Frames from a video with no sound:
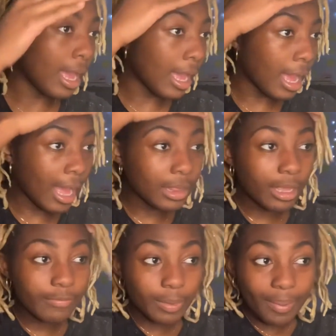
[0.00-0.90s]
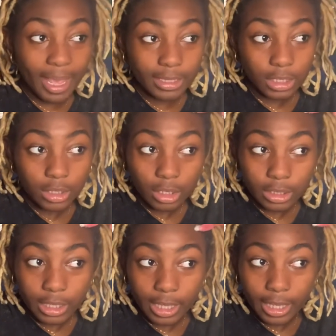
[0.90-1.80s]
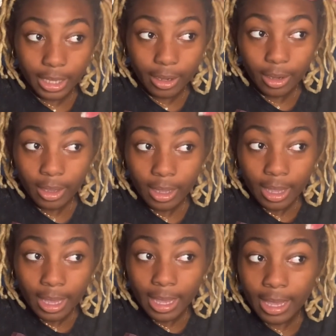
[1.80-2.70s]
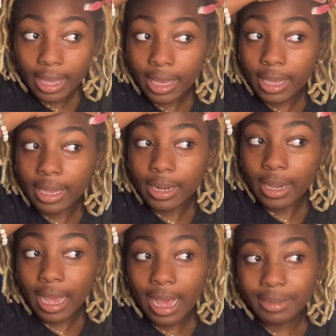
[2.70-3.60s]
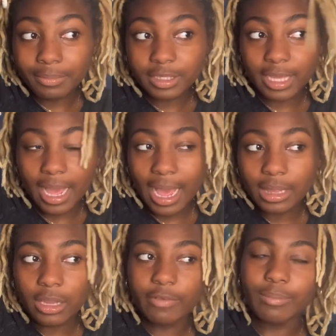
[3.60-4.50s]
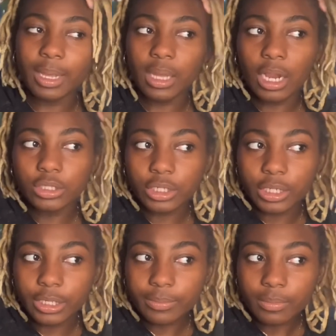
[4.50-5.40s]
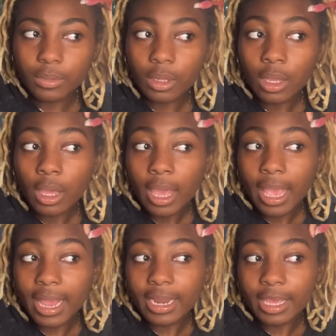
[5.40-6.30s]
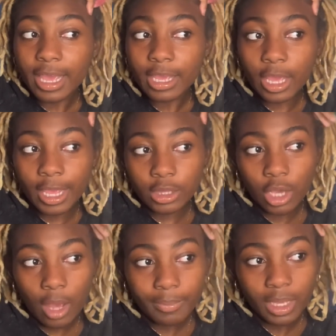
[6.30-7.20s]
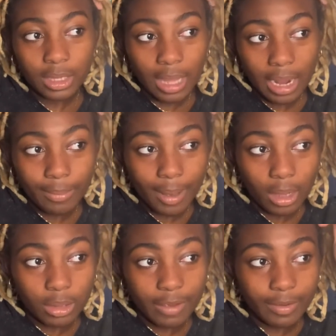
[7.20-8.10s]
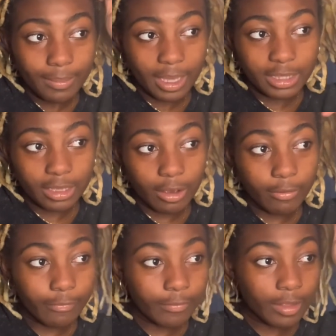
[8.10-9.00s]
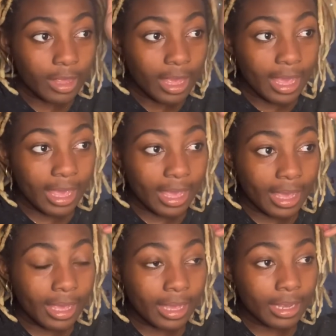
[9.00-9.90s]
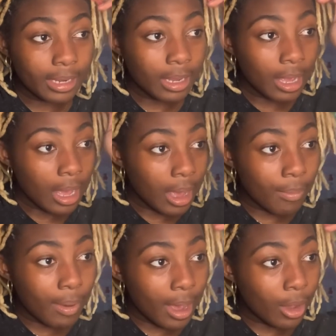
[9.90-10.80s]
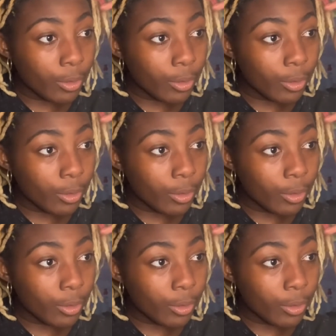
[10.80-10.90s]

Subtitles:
I love the path it took to get here, and I'm gonna say I love my lock journey, and it taught me a lot about loving myself and about